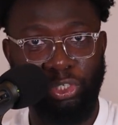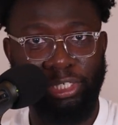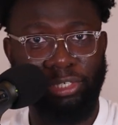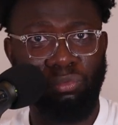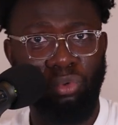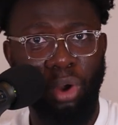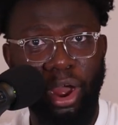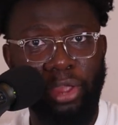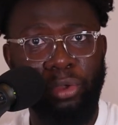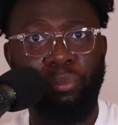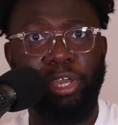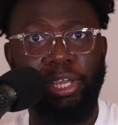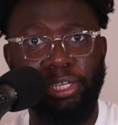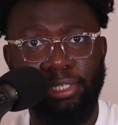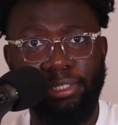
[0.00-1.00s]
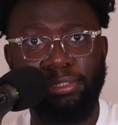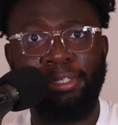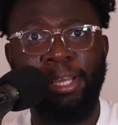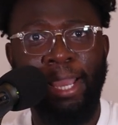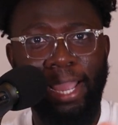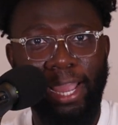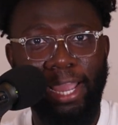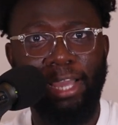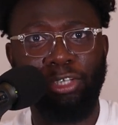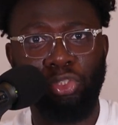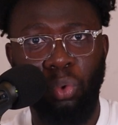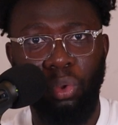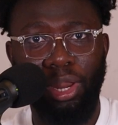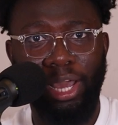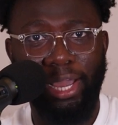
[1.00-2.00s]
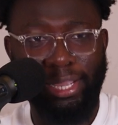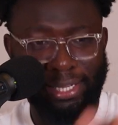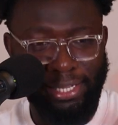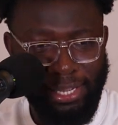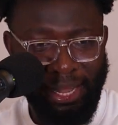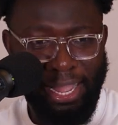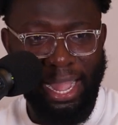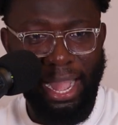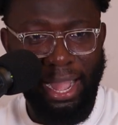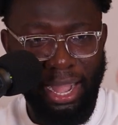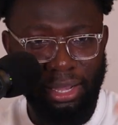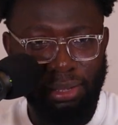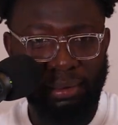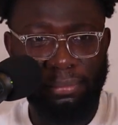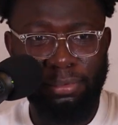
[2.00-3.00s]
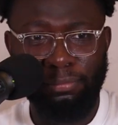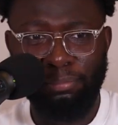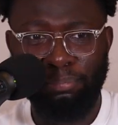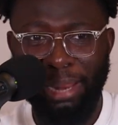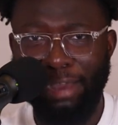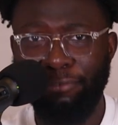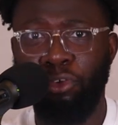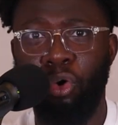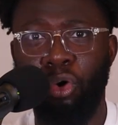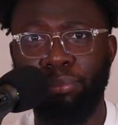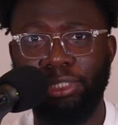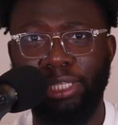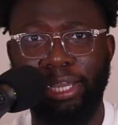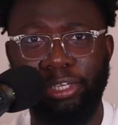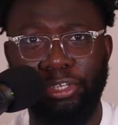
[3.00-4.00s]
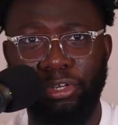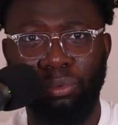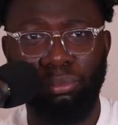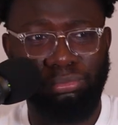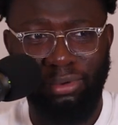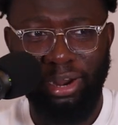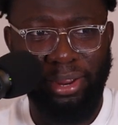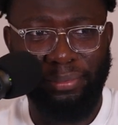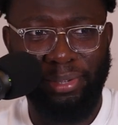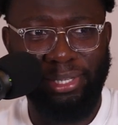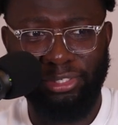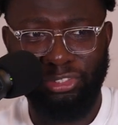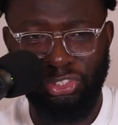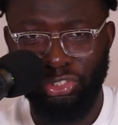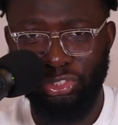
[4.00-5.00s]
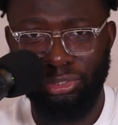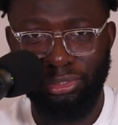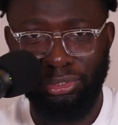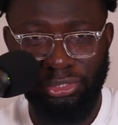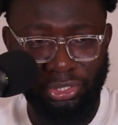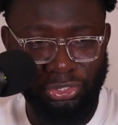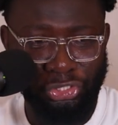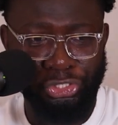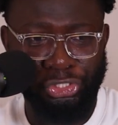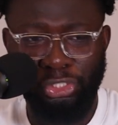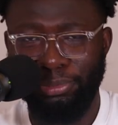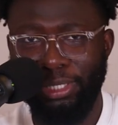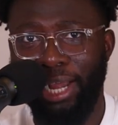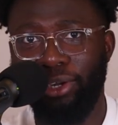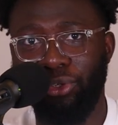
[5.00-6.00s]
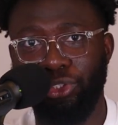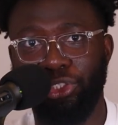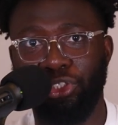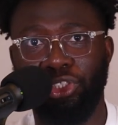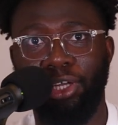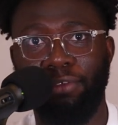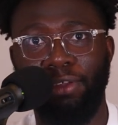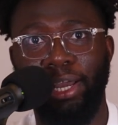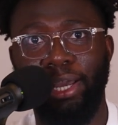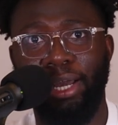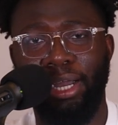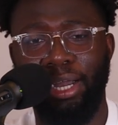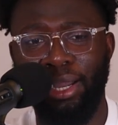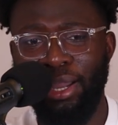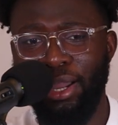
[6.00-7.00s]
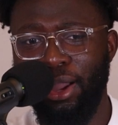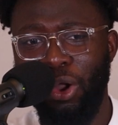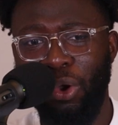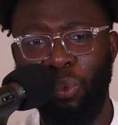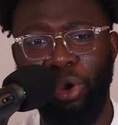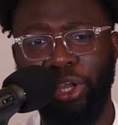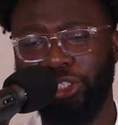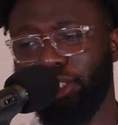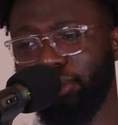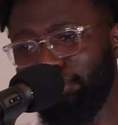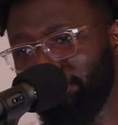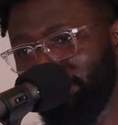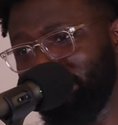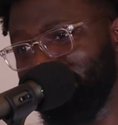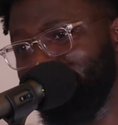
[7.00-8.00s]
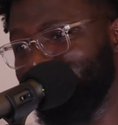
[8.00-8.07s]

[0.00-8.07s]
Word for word: within right wing sort of like platforms like you know right wings, YouTube channels and stuff like that, where some